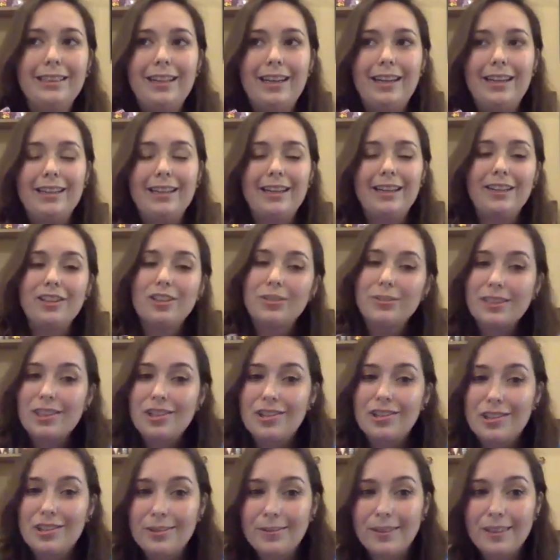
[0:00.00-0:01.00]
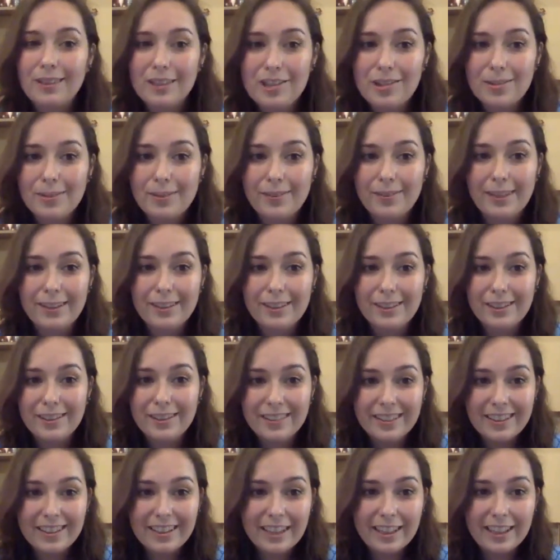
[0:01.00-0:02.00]
I don't watch the Jimmy Fallon
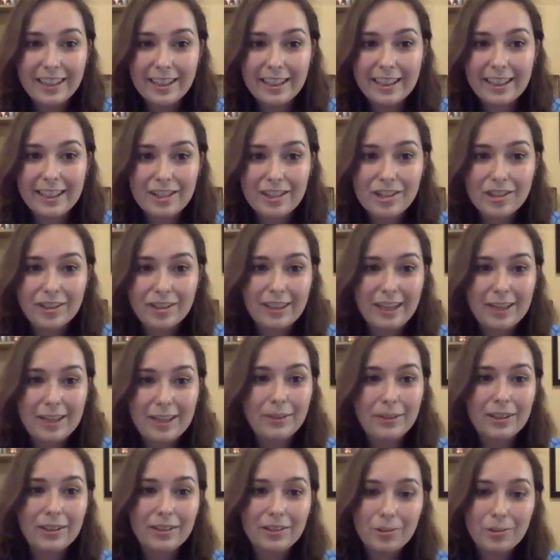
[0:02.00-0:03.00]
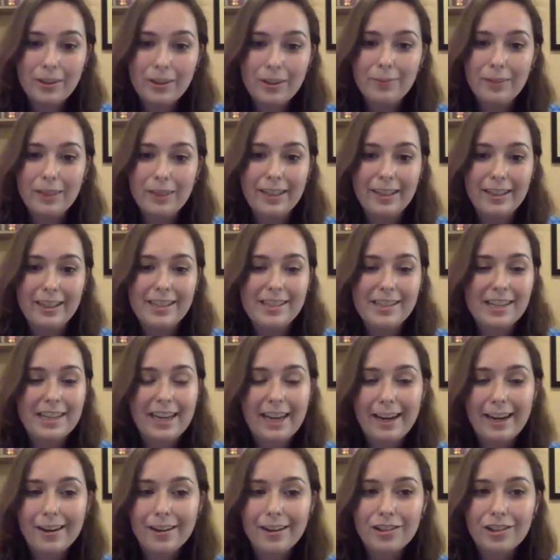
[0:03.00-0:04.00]
late night show a lot, but there's one where it's a
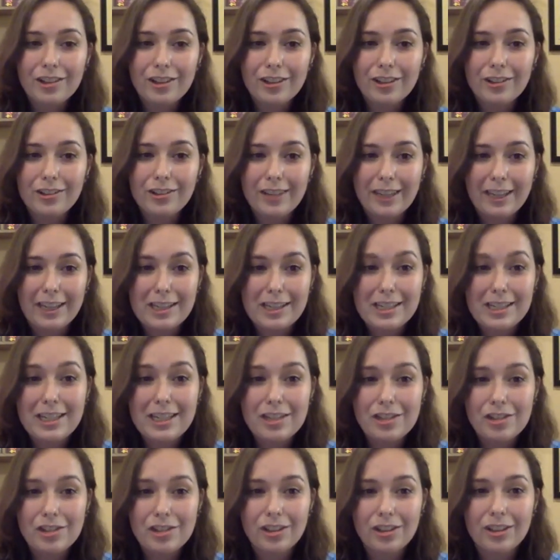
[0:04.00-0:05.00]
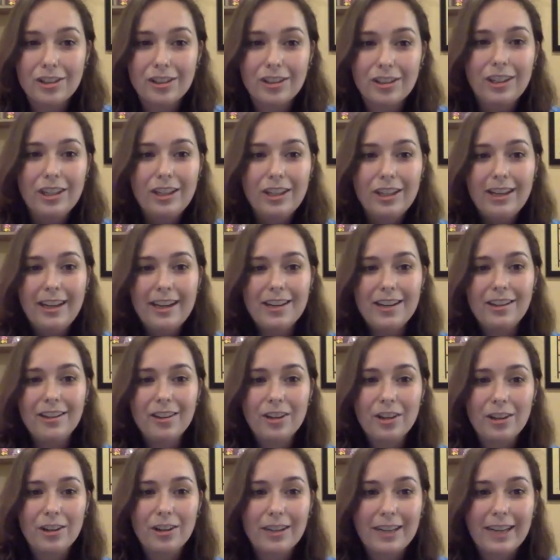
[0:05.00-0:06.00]
character who's like a teenage girl and
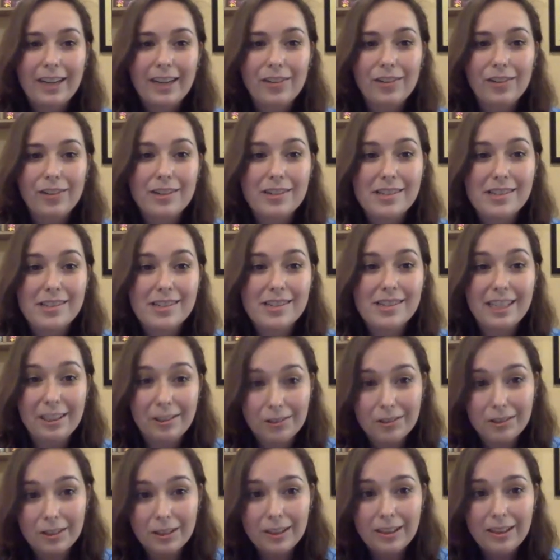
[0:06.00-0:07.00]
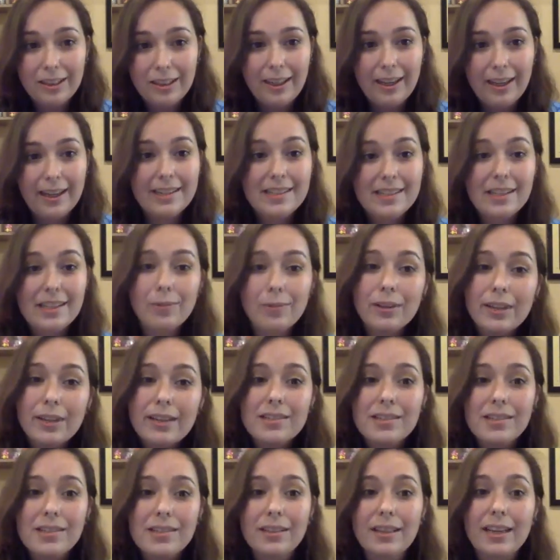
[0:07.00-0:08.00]
her catchphrase is ew. And I said, well,
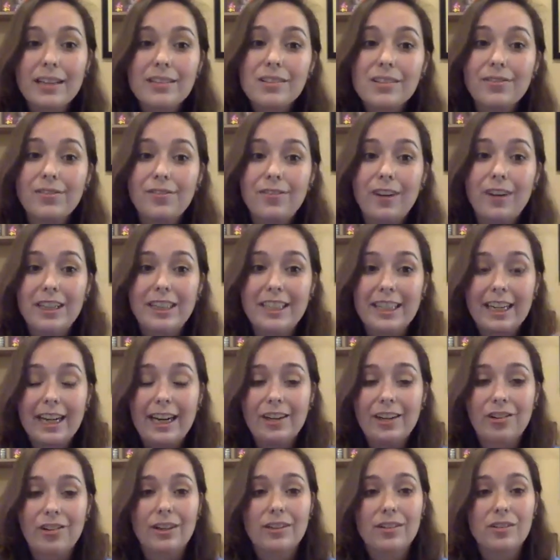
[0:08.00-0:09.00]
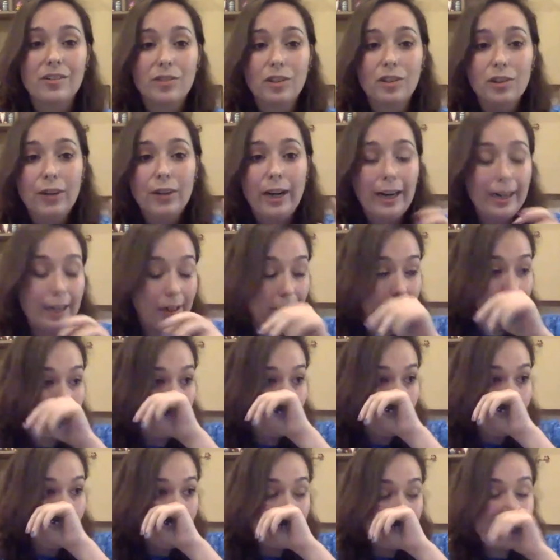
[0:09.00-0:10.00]
that's a funny contrast. If you have
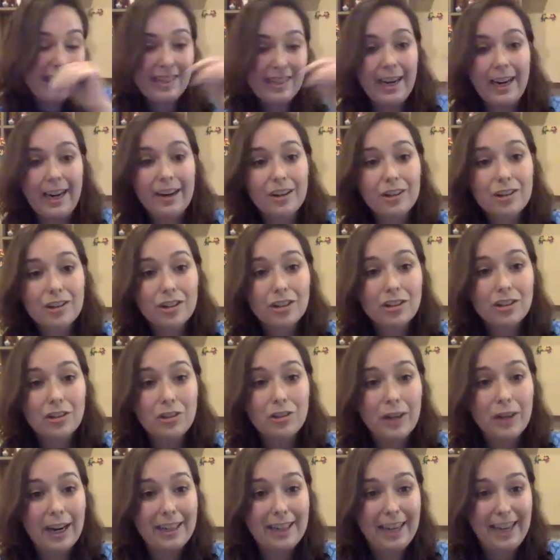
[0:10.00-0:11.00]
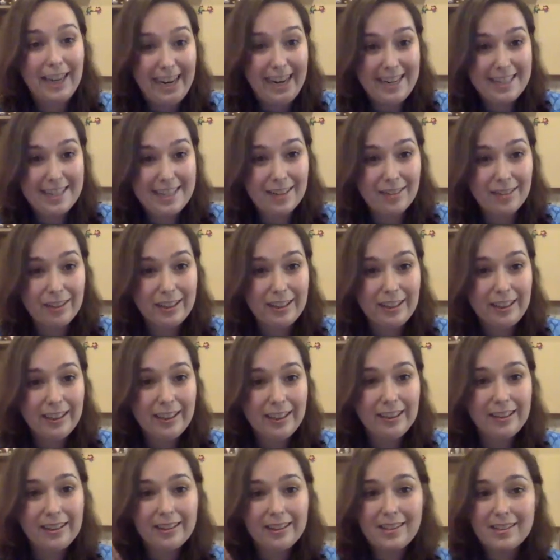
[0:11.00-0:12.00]
this character who kind of hates everything
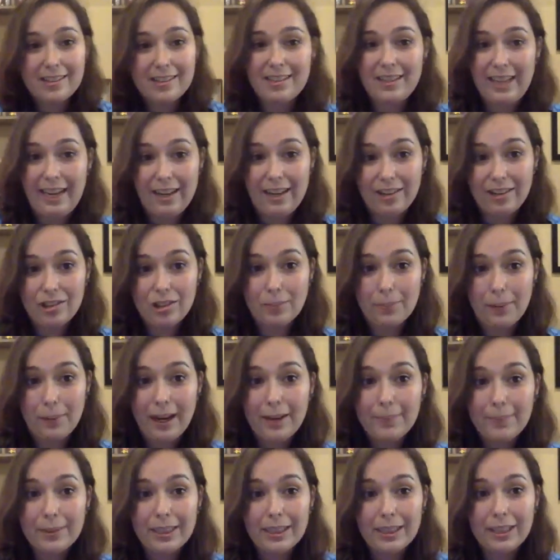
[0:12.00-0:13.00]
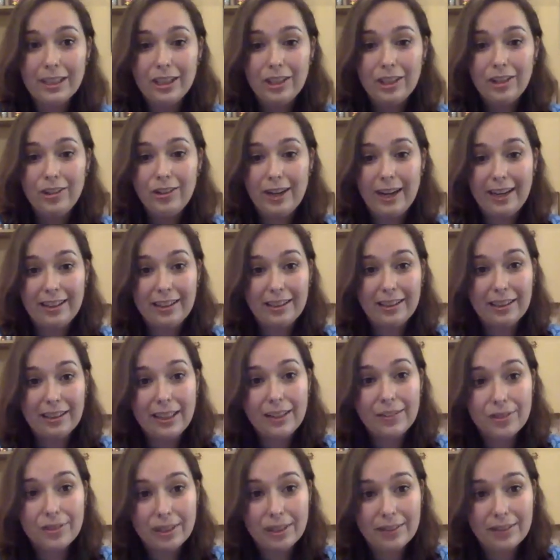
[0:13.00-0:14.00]
and this character Poppy who kind of
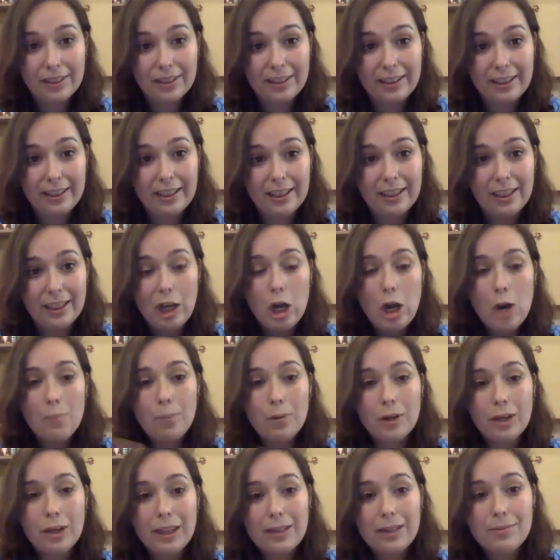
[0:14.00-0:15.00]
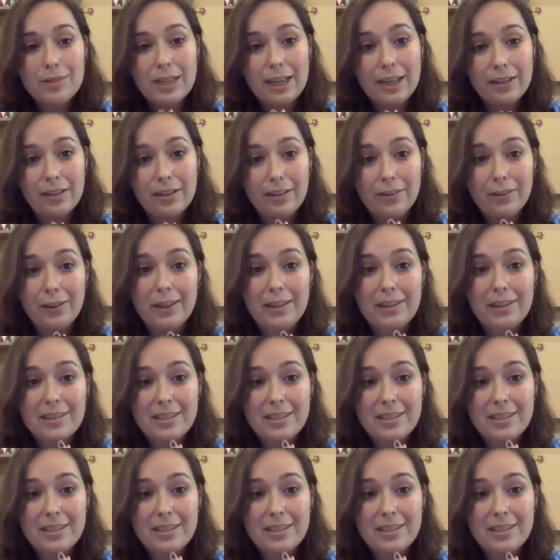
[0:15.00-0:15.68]
loves everything, putting them together on that